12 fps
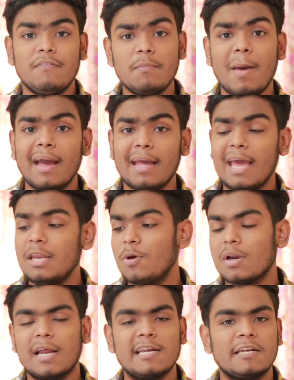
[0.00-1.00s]
have a Mac and you
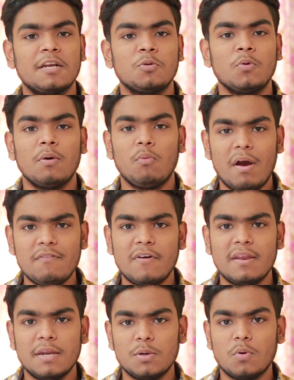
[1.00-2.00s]
are connected to a
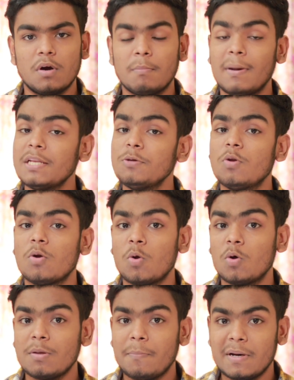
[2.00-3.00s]
Wi-Fi network, but you don't
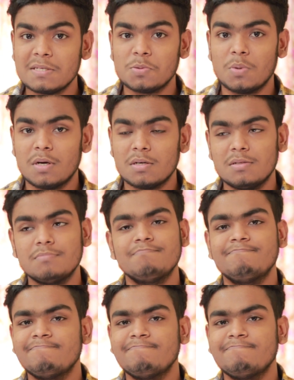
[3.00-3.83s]
know the password,